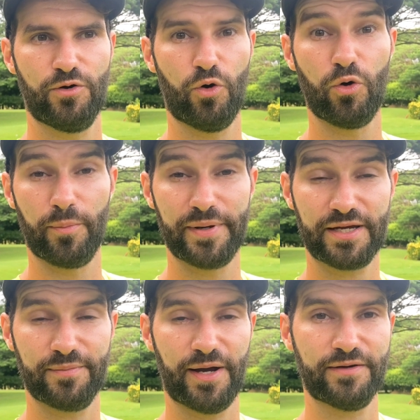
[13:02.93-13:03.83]
or a
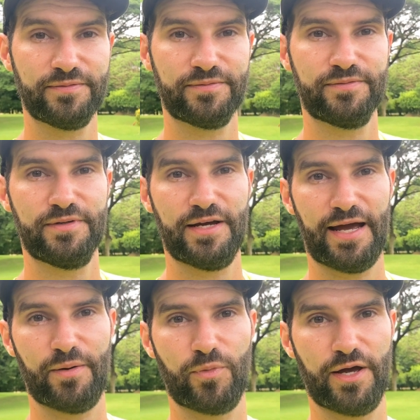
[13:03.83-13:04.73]
big amount
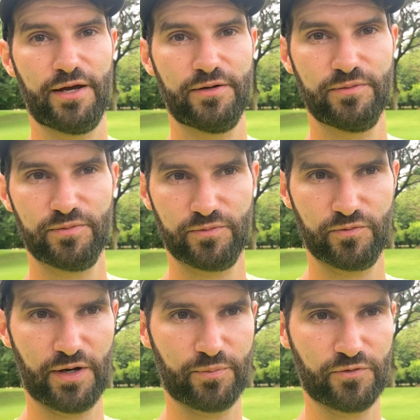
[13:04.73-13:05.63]

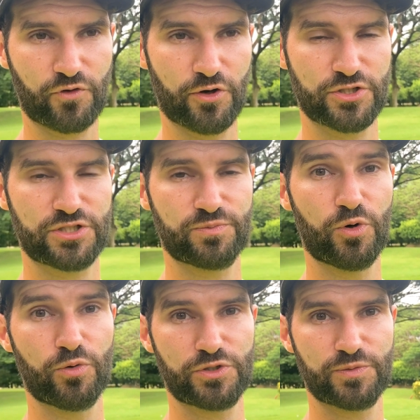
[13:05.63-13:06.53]
and we've got a
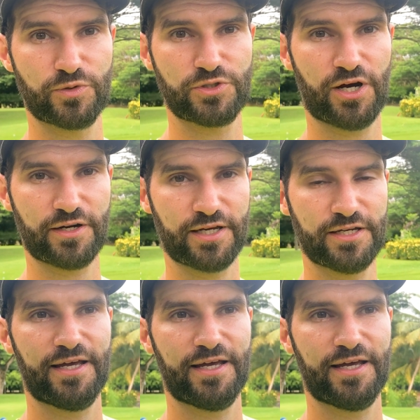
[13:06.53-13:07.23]
small target,